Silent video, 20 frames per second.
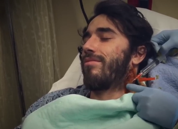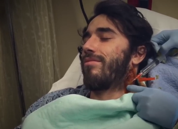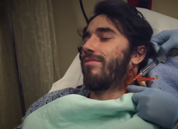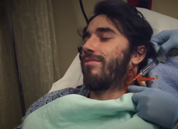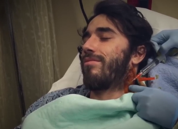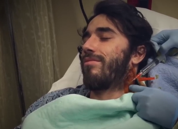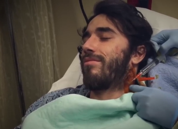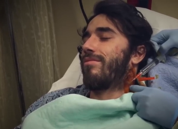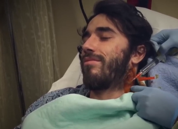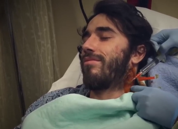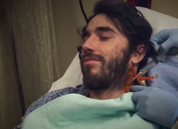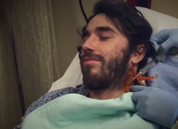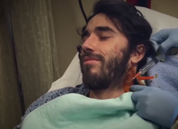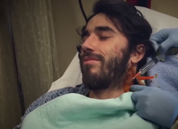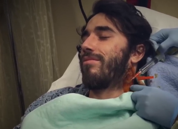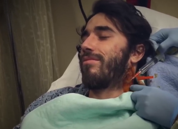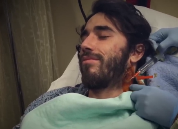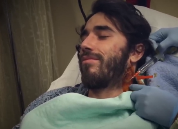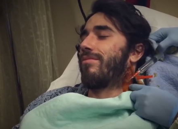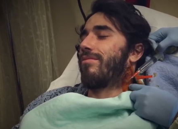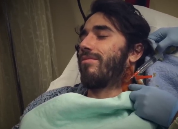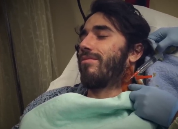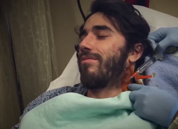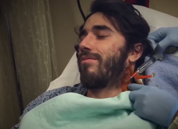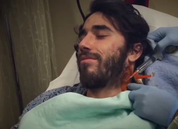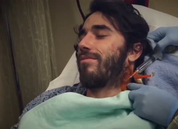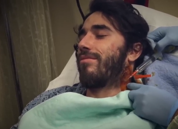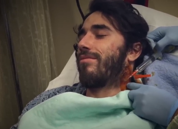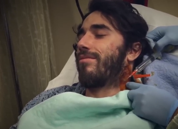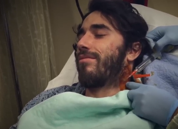
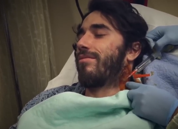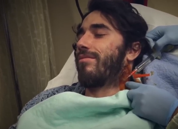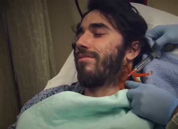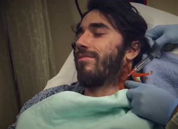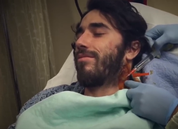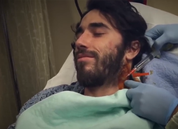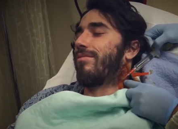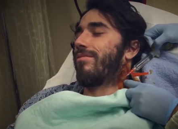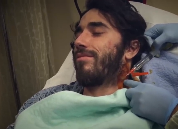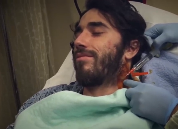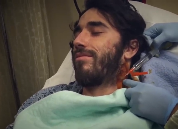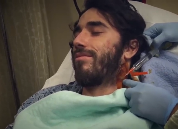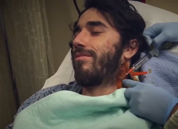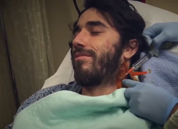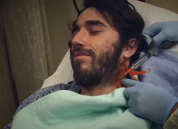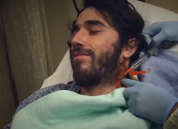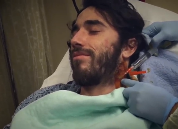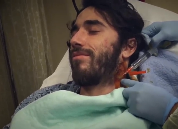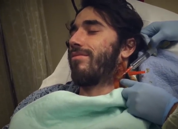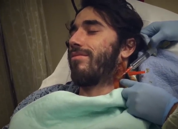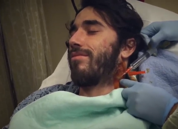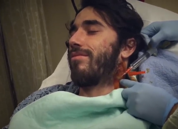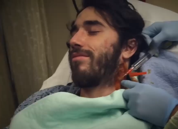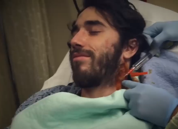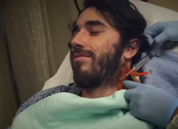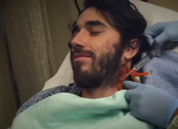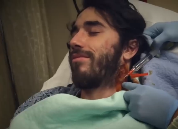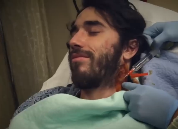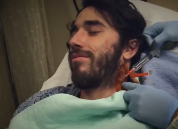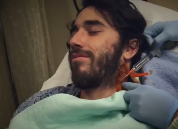
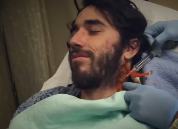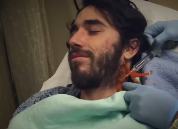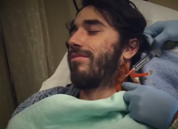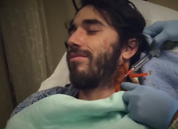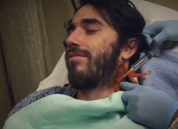(no one is talking)